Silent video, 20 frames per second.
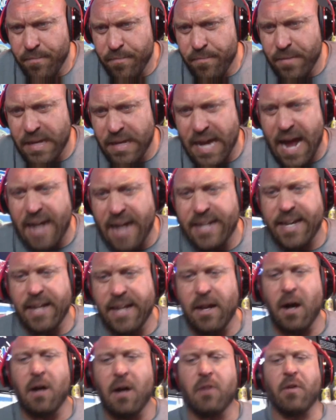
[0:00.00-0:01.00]
You got to get
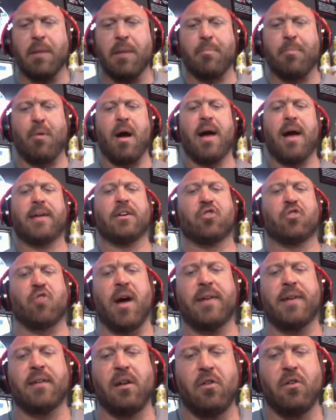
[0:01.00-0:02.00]
hungry, Brian. You're
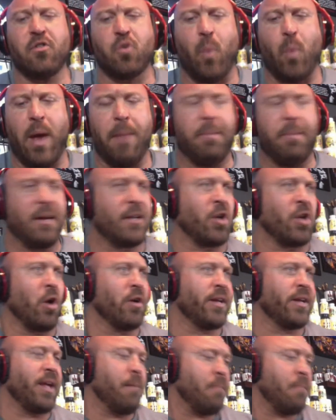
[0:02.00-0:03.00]
trying to lose weight, but it's hard
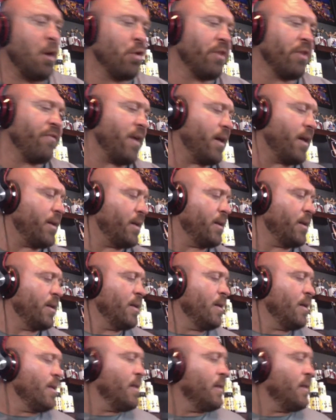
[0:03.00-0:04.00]
to get motivated.
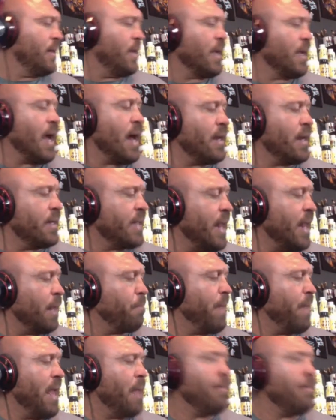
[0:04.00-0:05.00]
You got to take
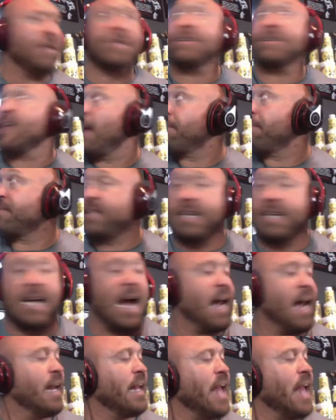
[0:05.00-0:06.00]
baby steps. You
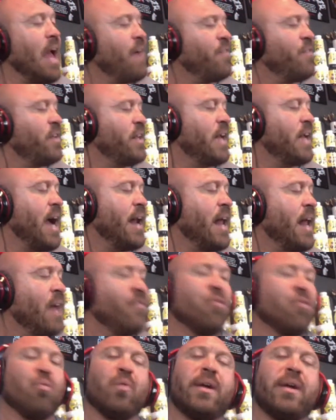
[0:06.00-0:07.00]
got to have
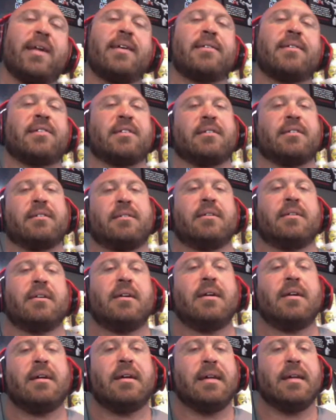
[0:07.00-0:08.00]
a reason.
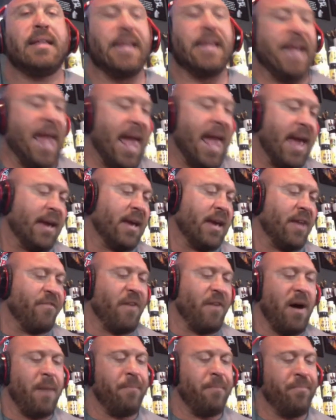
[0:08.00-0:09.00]
You can't give
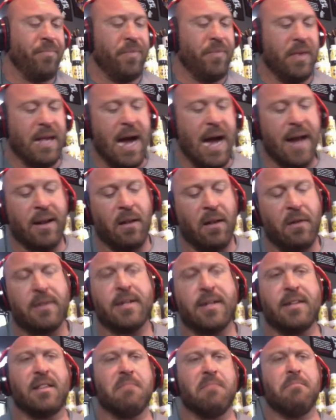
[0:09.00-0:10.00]
up. You got to look
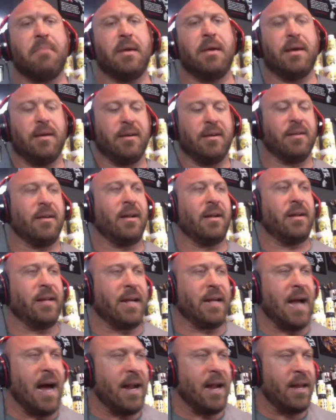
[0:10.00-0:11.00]
in the mirror and you
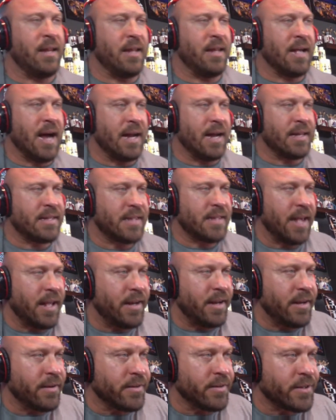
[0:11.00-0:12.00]
got to say to
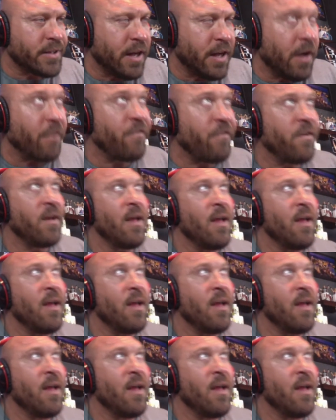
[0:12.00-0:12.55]
yourself,